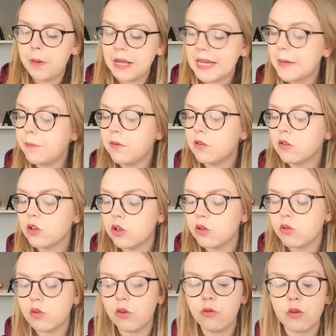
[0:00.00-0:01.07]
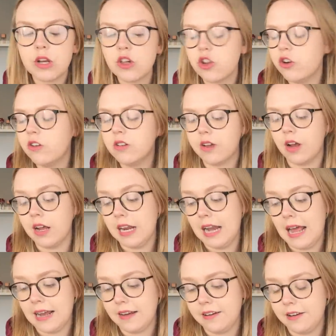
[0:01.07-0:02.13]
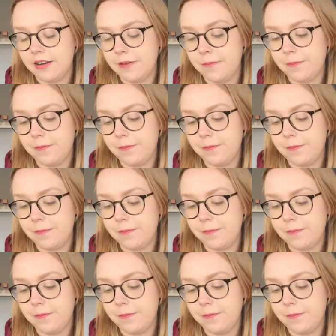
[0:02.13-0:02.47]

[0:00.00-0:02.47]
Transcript: people's use of regional dialect.